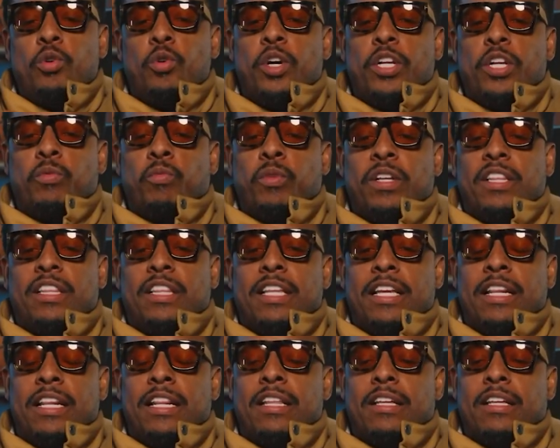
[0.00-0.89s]
it
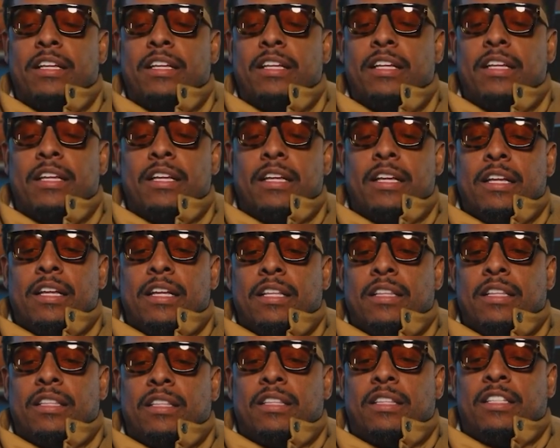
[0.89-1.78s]
within the
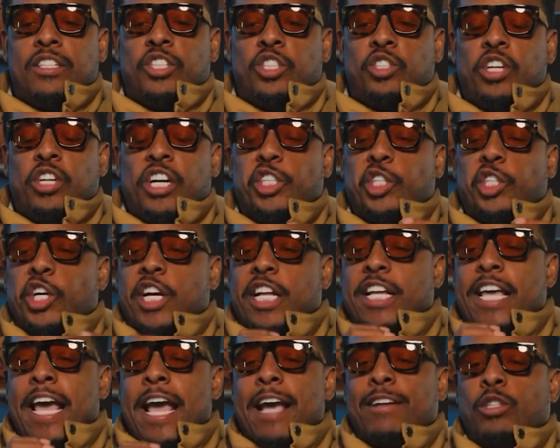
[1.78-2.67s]
structure of the
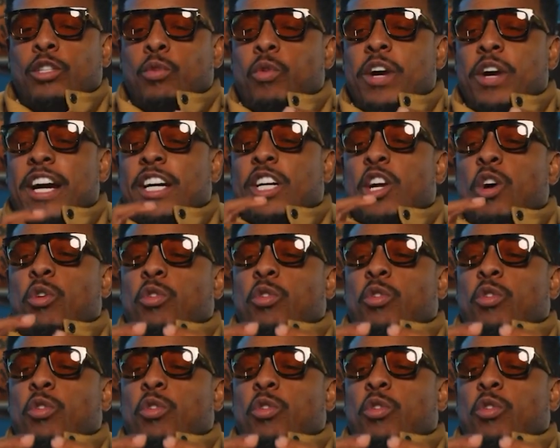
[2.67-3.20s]
game to where it don't